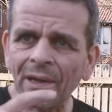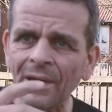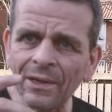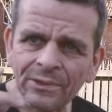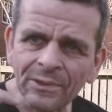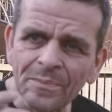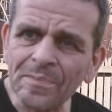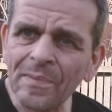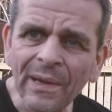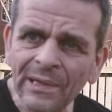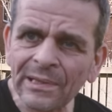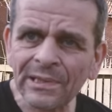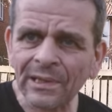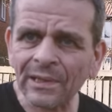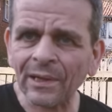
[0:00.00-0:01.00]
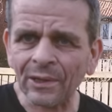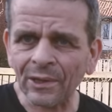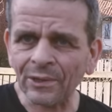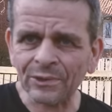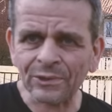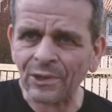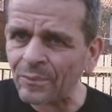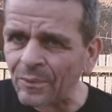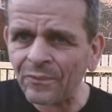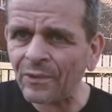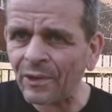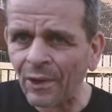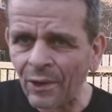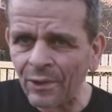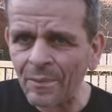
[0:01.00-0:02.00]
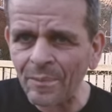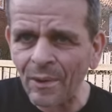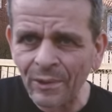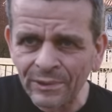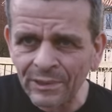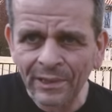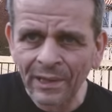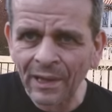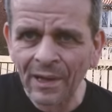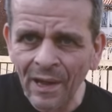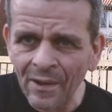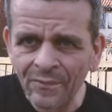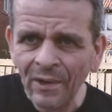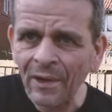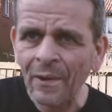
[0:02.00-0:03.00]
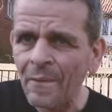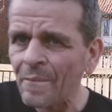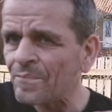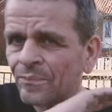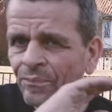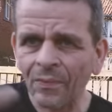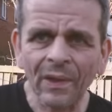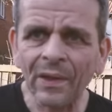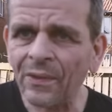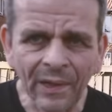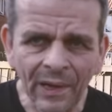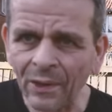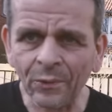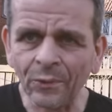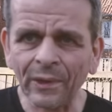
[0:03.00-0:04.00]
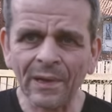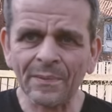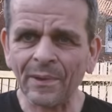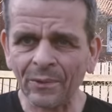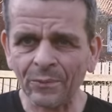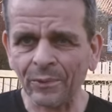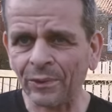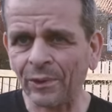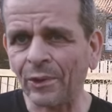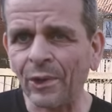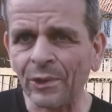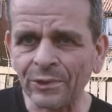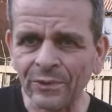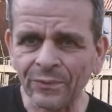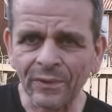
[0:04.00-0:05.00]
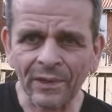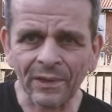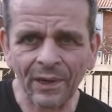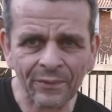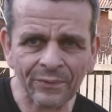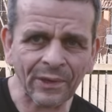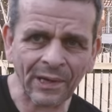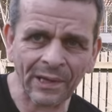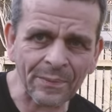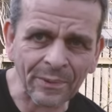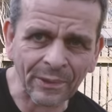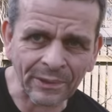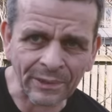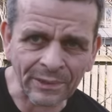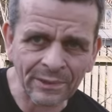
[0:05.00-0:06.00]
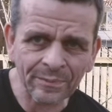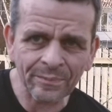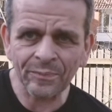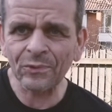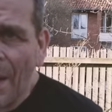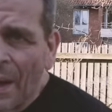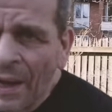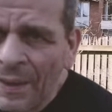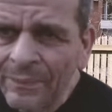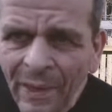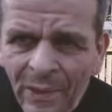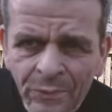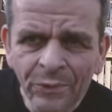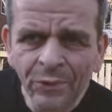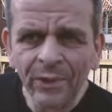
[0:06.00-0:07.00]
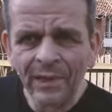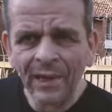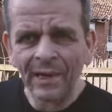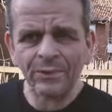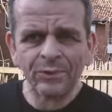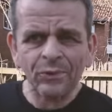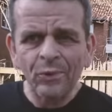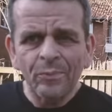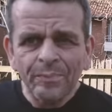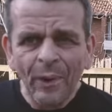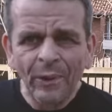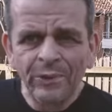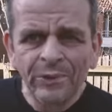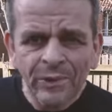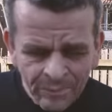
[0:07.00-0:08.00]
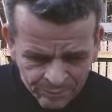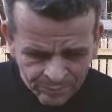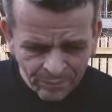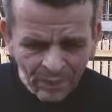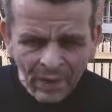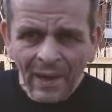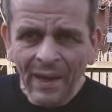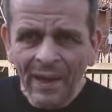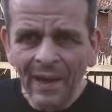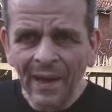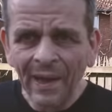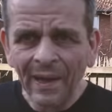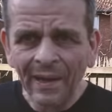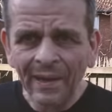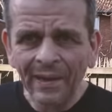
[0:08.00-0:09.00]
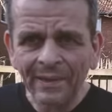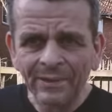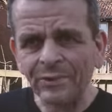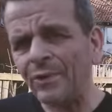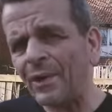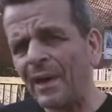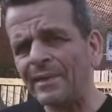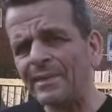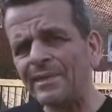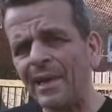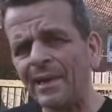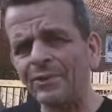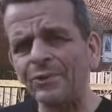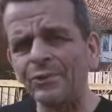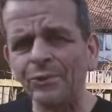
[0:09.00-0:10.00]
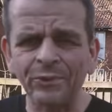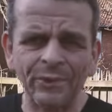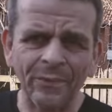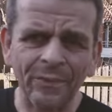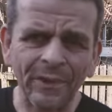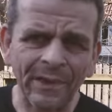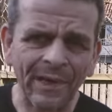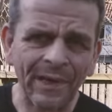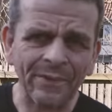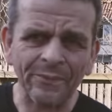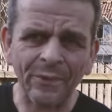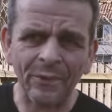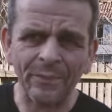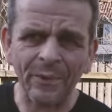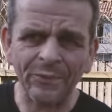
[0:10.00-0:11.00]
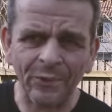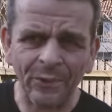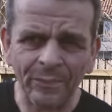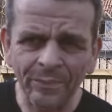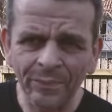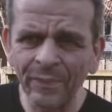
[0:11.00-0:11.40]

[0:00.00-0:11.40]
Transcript: as amazing as some of the other porcelain have, and I don't care about what the cost of the of the clay body is. I'm down to the last two pots, and so I decided to do something I haven't done before.